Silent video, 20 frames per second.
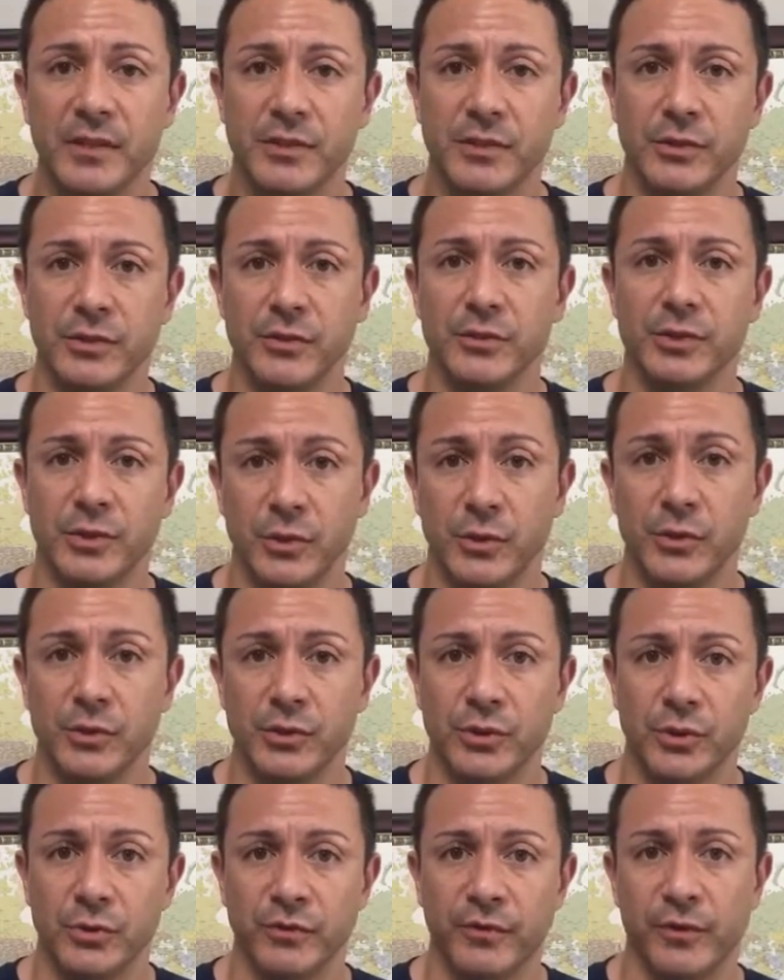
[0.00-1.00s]
to
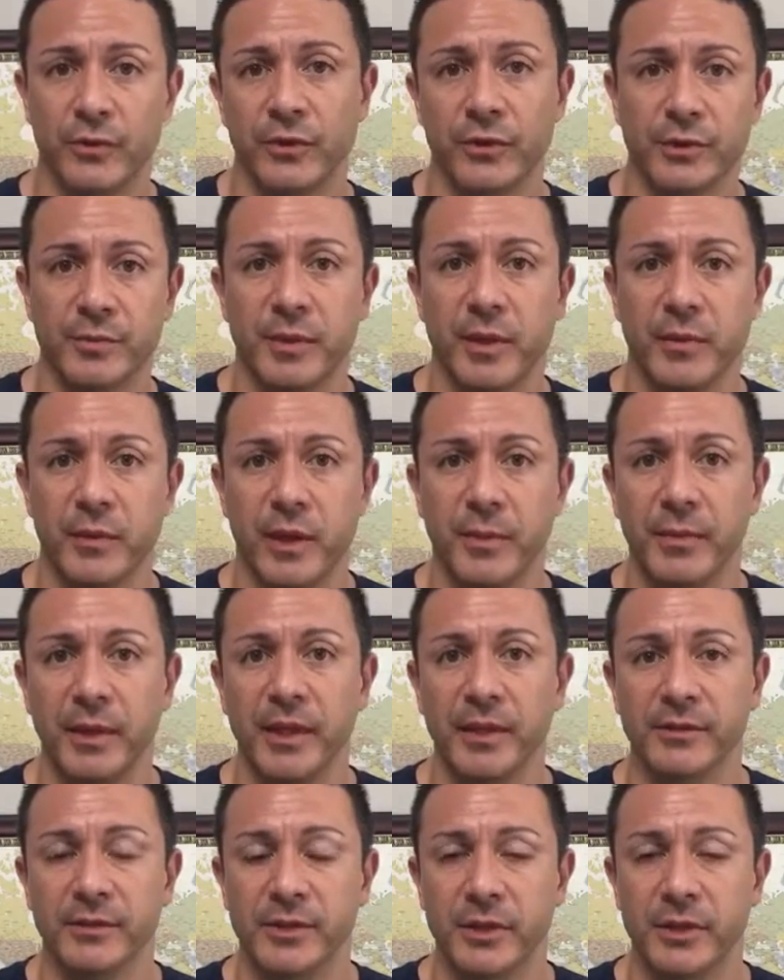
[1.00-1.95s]
further explain what I mean.